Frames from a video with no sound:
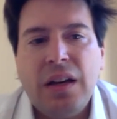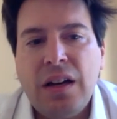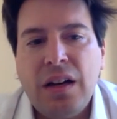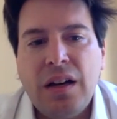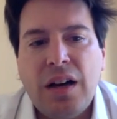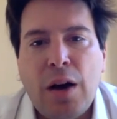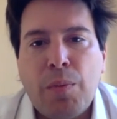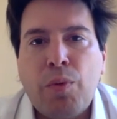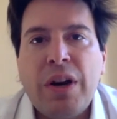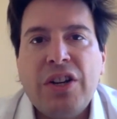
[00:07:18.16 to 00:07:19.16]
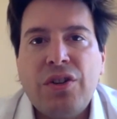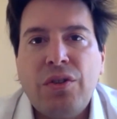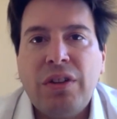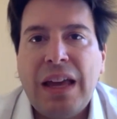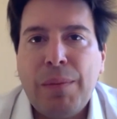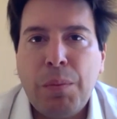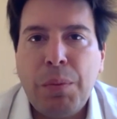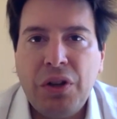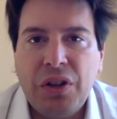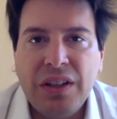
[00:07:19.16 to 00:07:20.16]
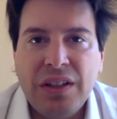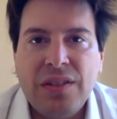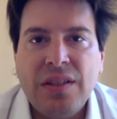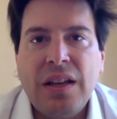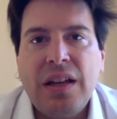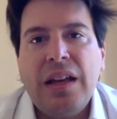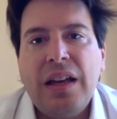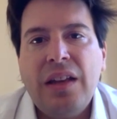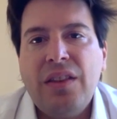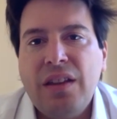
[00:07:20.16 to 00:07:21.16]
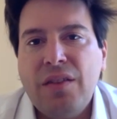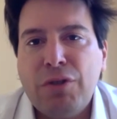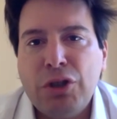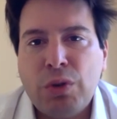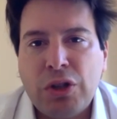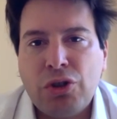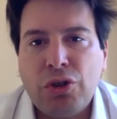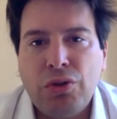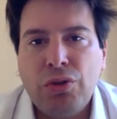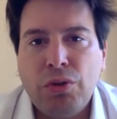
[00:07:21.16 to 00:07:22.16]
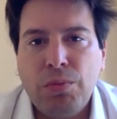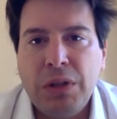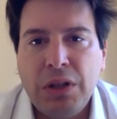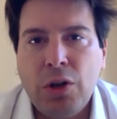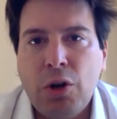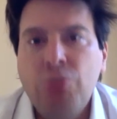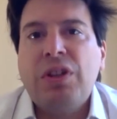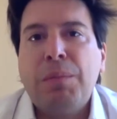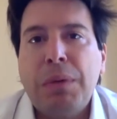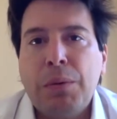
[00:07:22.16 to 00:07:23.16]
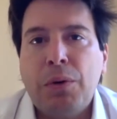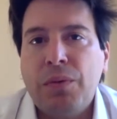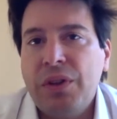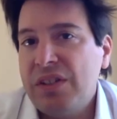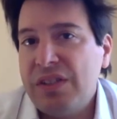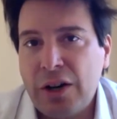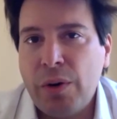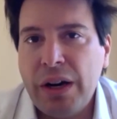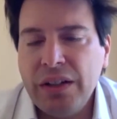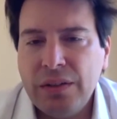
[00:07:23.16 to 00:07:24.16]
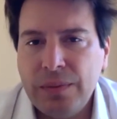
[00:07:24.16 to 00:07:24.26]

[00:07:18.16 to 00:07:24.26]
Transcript: operational capabilities and the infrastructure to be hosting people. Is that correct?